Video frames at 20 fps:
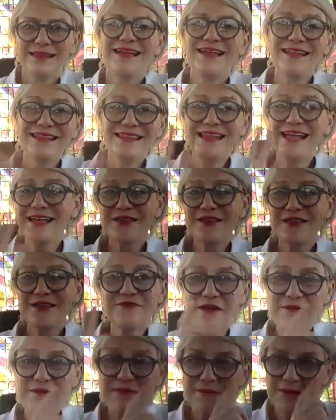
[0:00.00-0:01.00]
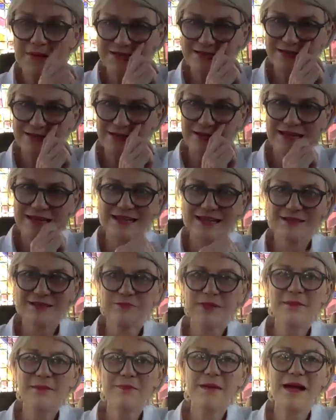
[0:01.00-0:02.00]
thank you very much, darling.
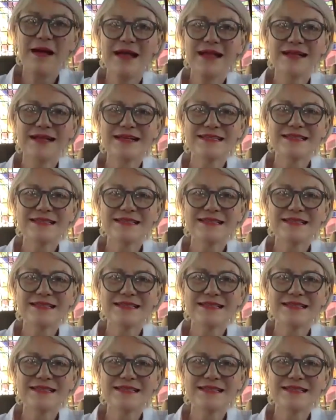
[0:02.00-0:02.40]
Bye bye.